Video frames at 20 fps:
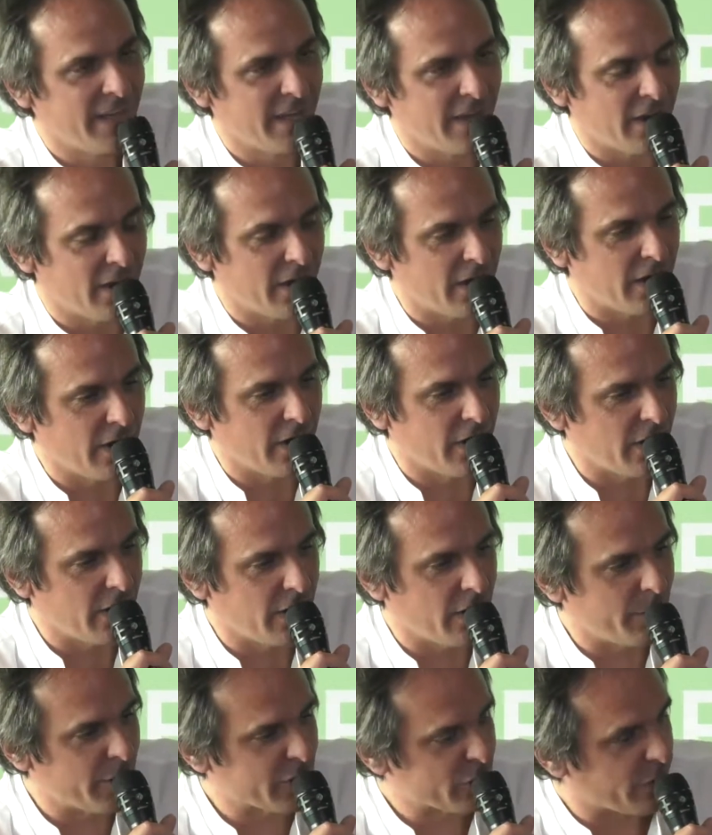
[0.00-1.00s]

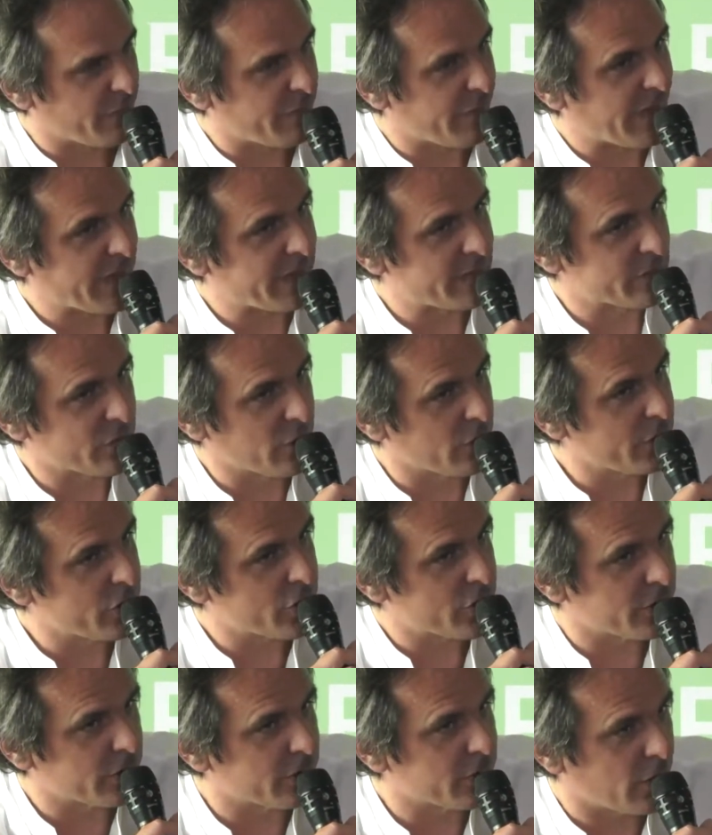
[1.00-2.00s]
But we find
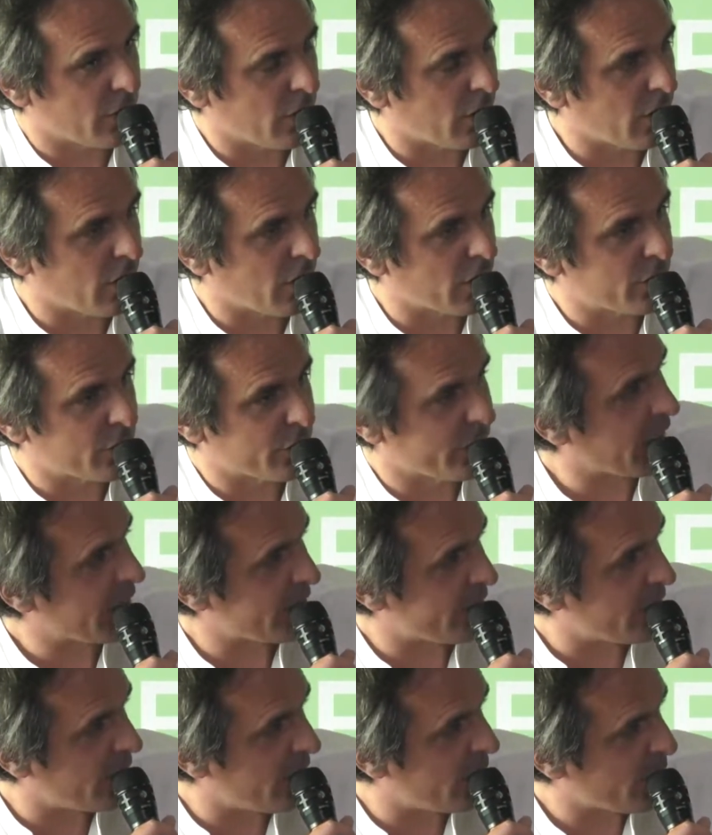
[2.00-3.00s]
solution
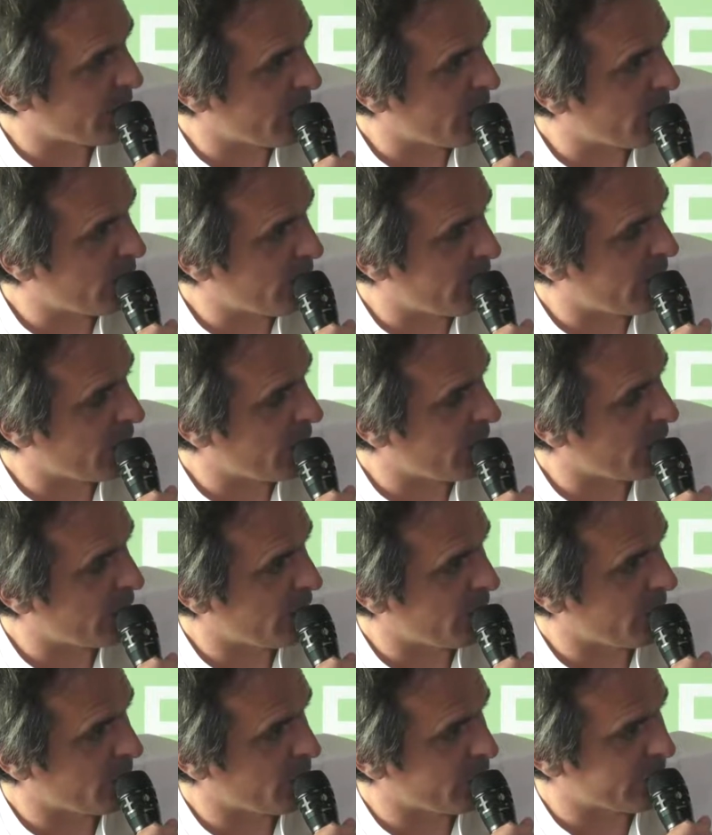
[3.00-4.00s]
together. We know
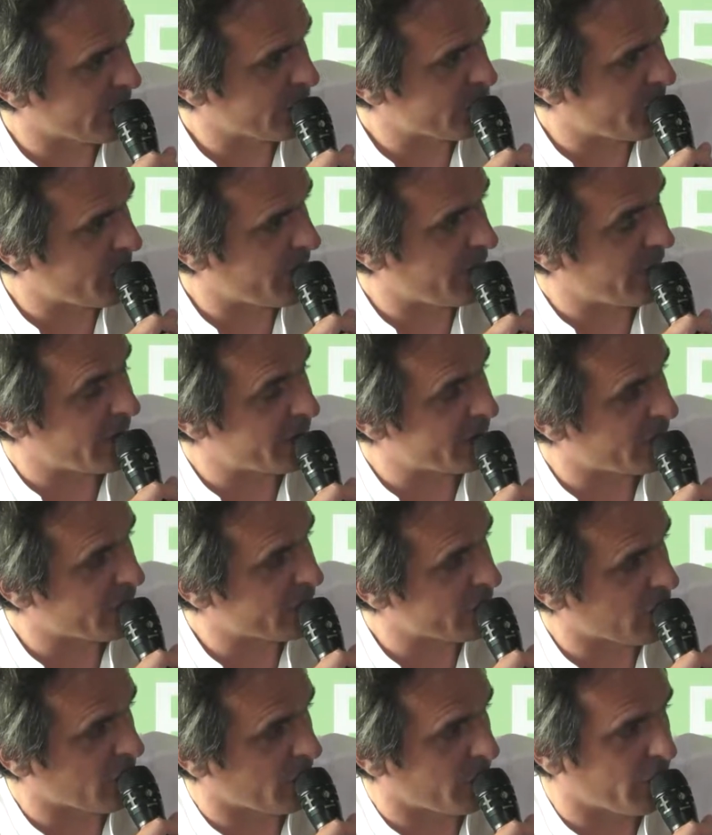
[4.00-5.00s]
the music
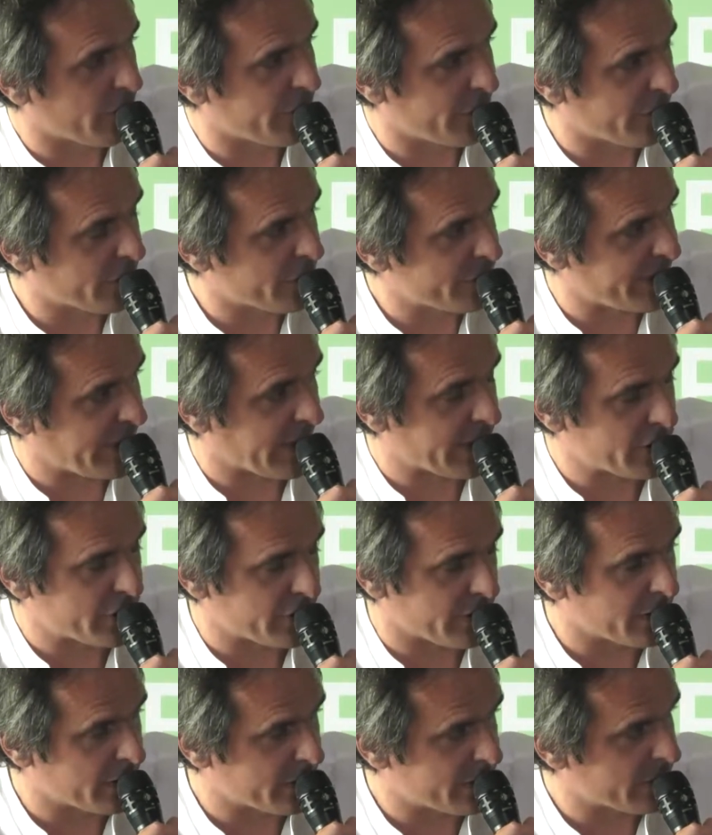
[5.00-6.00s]
supervisors, the composers, the
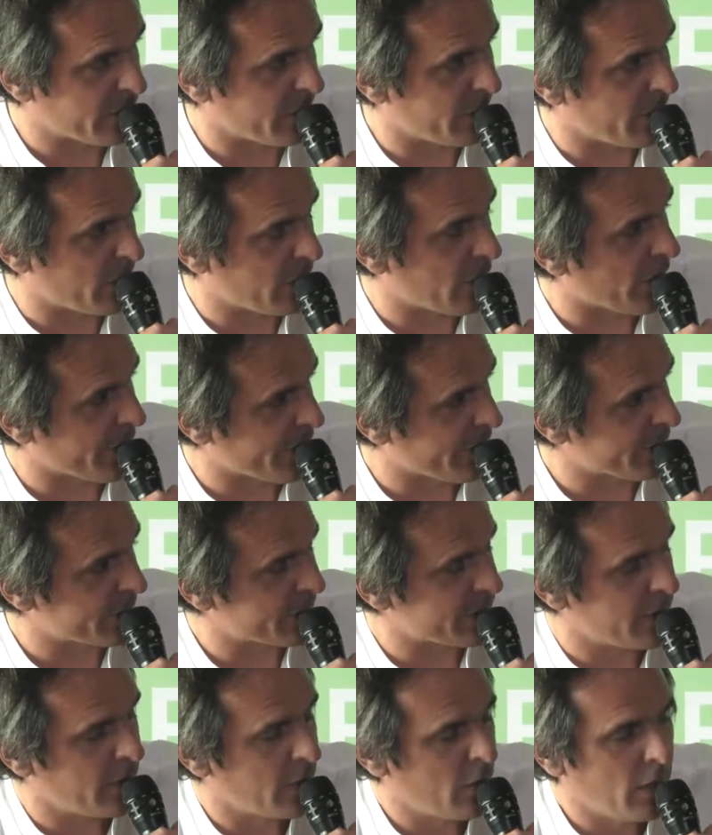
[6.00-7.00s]
agents, some
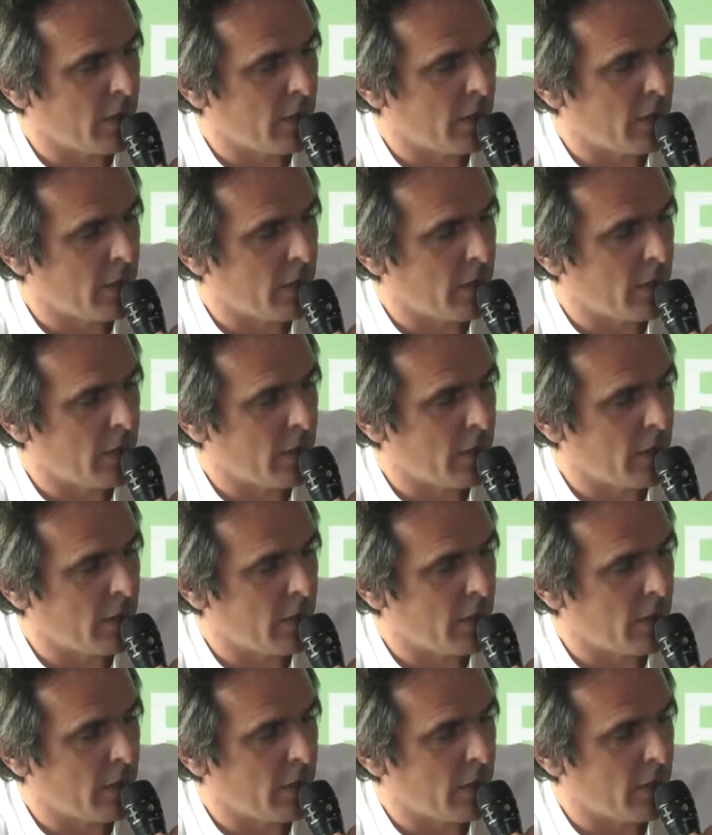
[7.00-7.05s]
lawyers,